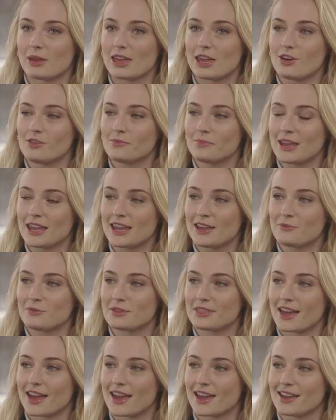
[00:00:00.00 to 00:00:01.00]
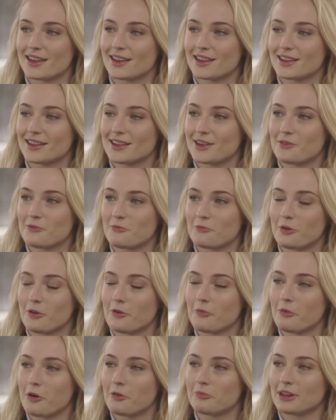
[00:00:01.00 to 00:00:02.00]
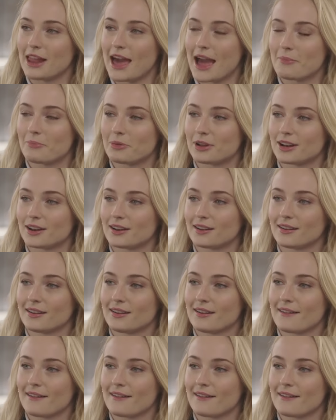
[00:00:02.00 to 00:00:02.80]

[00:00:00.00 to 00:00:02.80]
emotions shine through when she's feeling enthusiastic.